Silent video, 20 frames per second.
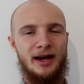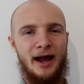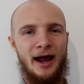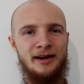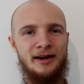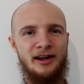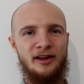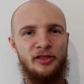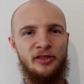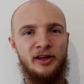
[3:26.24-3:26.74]

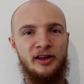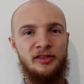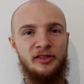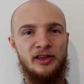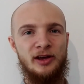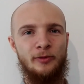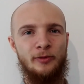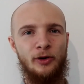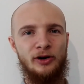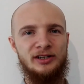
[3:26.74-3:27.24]
And I think
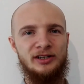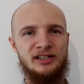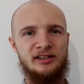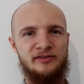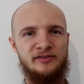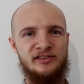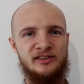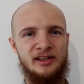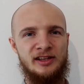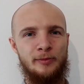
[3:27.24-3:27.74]
the award
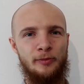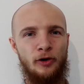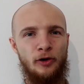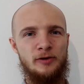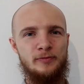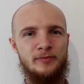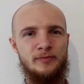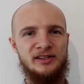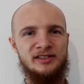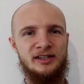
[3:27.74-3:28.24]
gives the
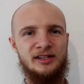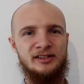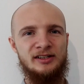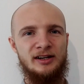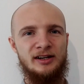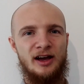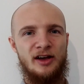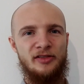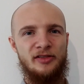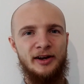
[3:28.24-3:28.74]
important message
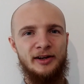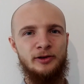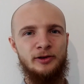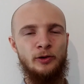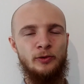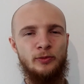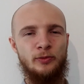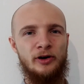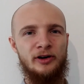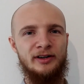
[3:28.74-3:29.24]
that
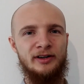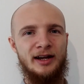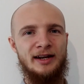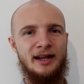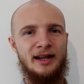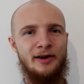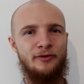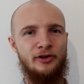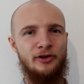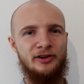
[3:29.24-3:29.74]
good work and
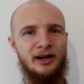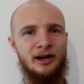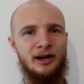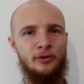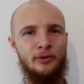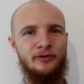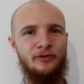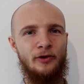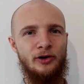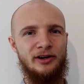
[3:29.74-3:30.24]
effort are
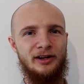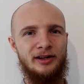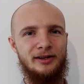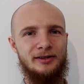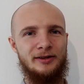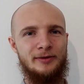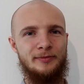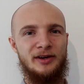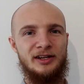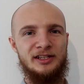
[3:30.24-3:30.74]
rewarded.
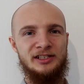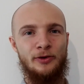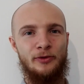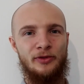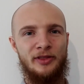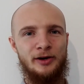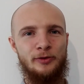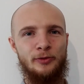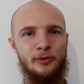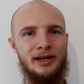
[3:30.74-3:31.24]
So
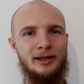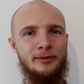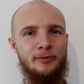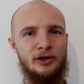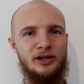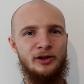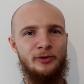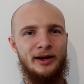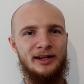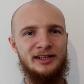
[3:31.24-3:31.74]
that really
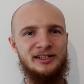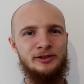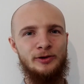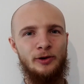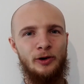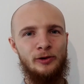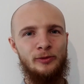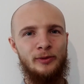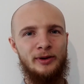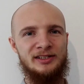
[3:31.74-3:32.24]
motivates to
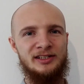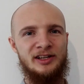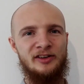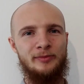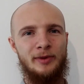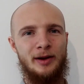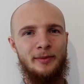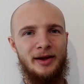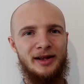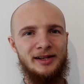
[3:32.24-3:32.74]
always give
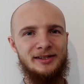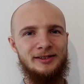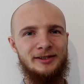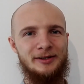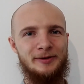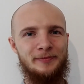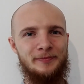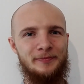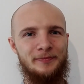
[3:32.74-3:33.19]
my best.